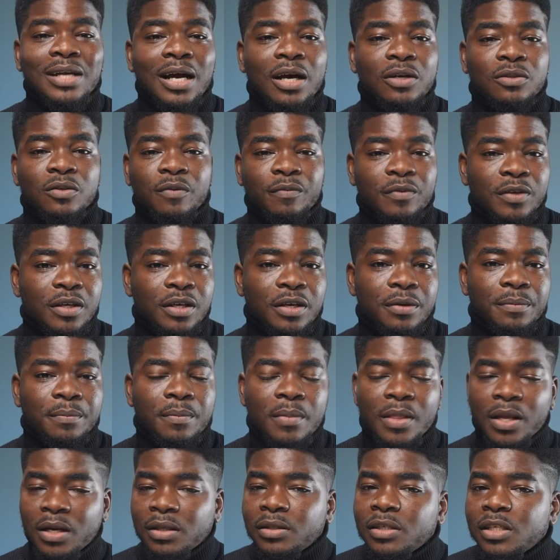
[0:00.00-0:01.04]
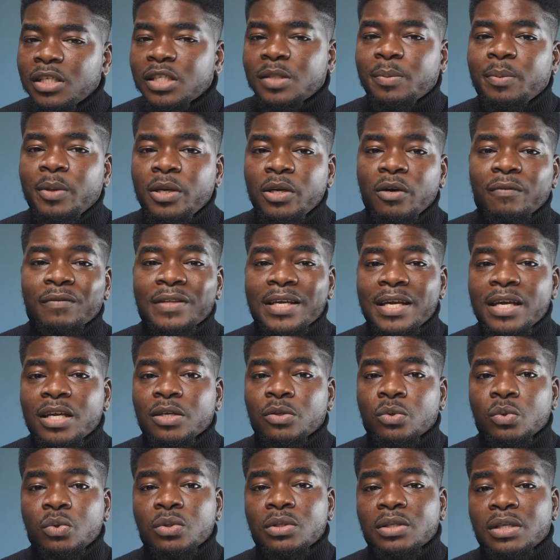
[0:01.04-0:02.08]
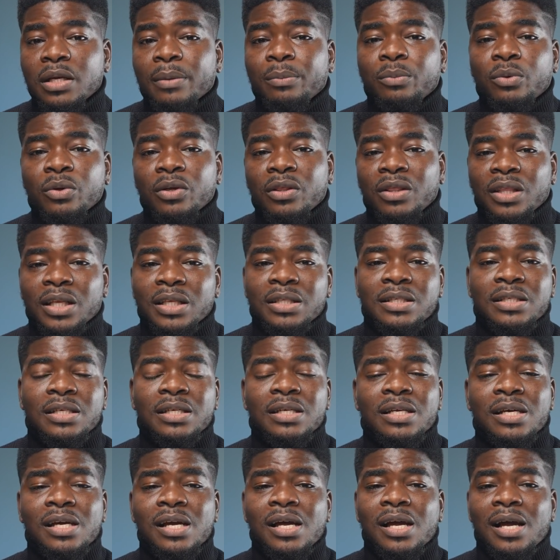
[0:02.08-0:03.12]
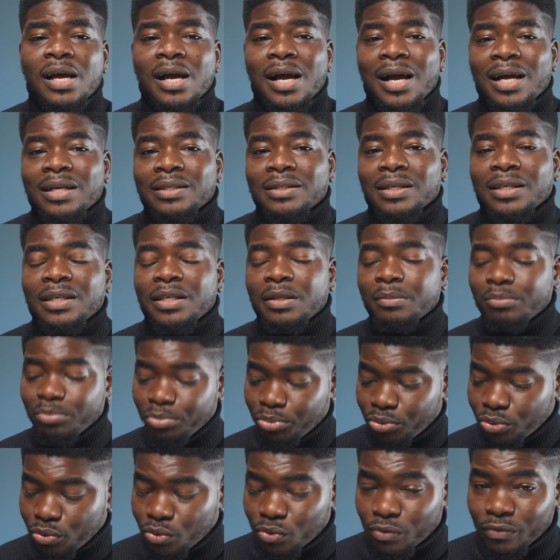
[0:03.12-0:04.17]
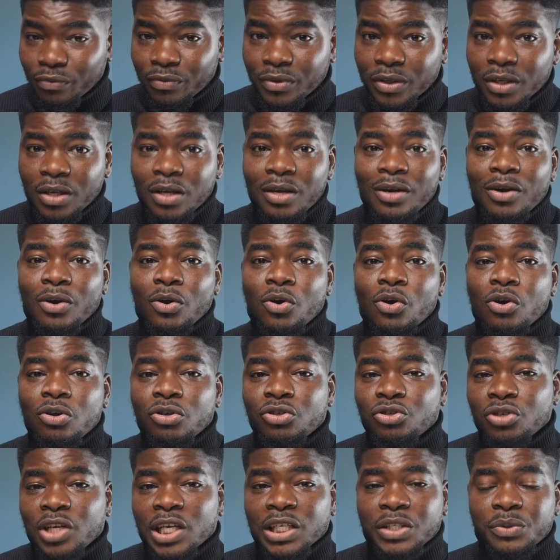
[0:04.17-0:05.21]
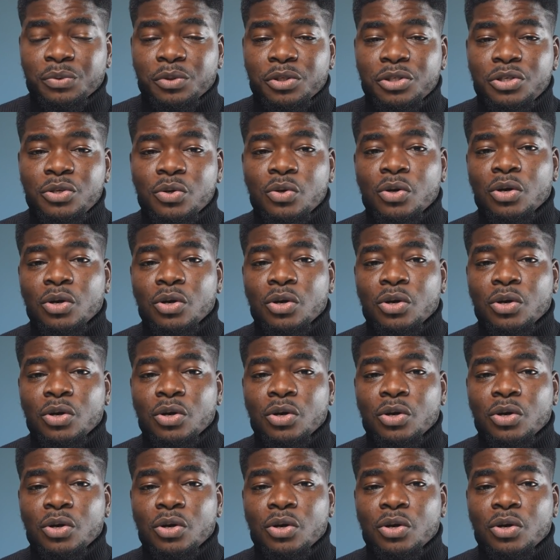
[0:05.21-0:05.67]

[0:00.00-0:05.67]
out of the game. The display of the ASUS Zenbook 13 has an improved contrast ratio,